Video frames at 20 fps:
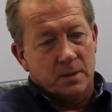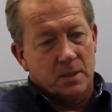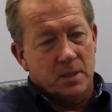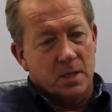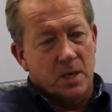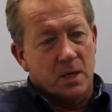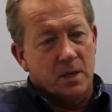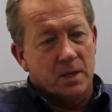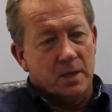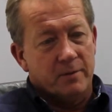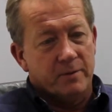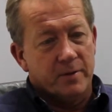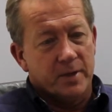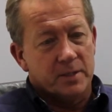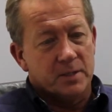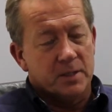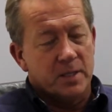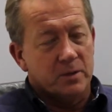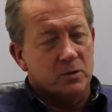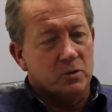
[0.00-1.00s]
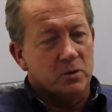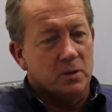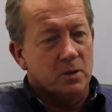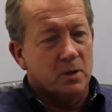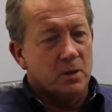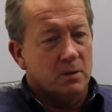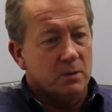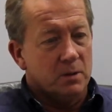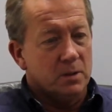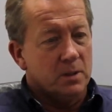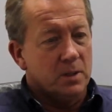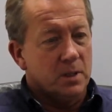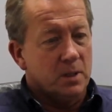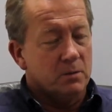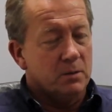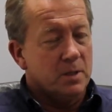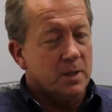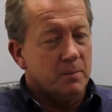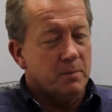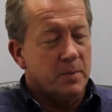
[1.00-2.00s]
Cardiff, etc., and got
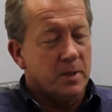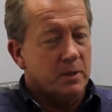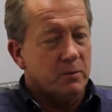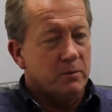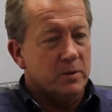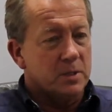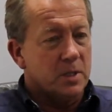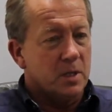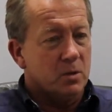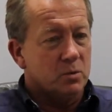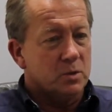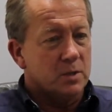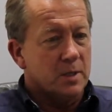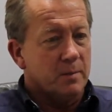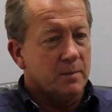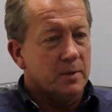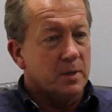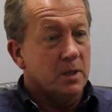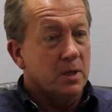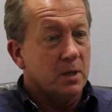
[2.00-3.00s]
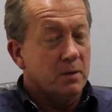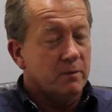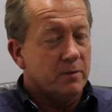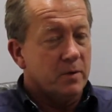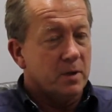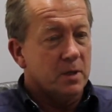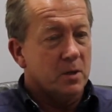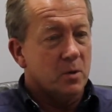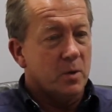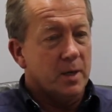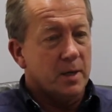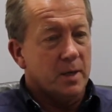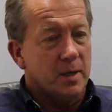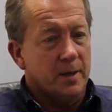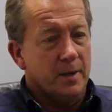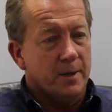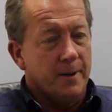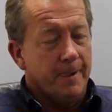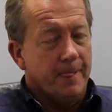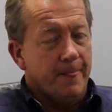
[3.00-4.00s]
didn't pick the results up, and he learnt very
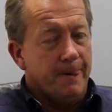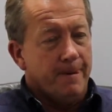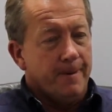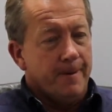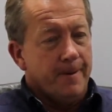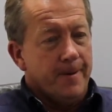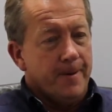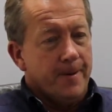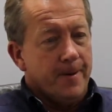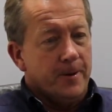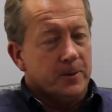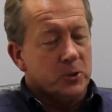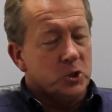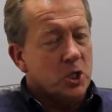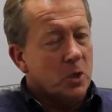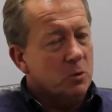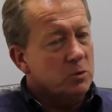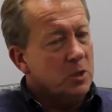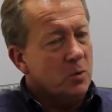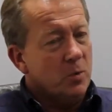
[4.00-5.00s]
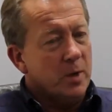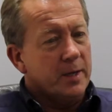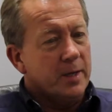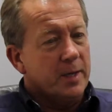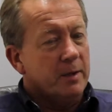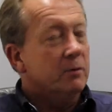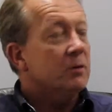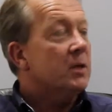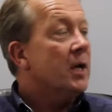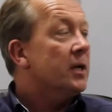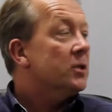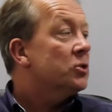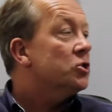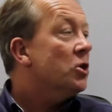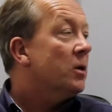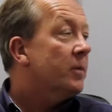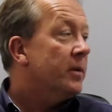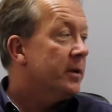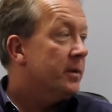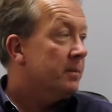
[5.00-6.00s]
quickly. And Chelsea went there and done a
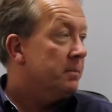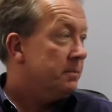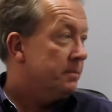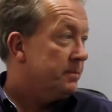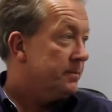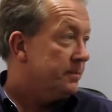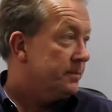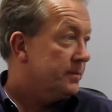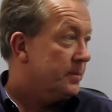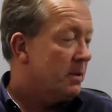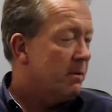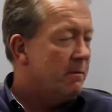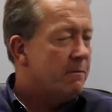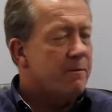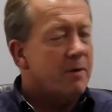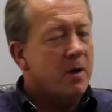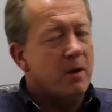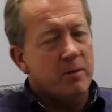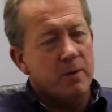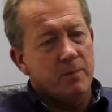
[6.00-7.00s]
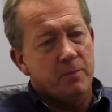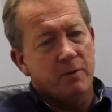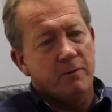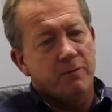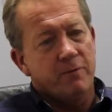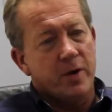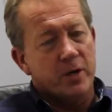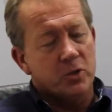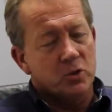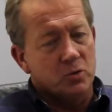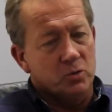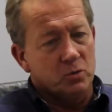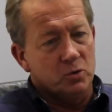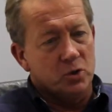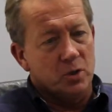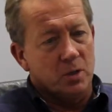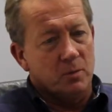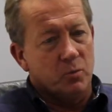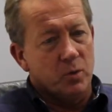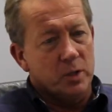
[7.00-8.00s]
job on them, a very professional
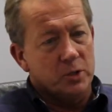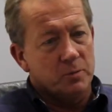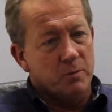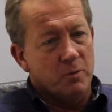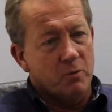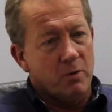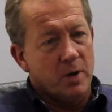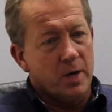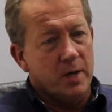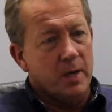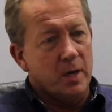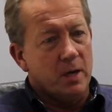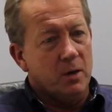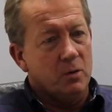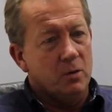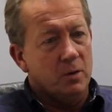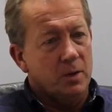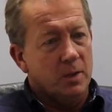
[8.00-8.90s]
job, which Mourinho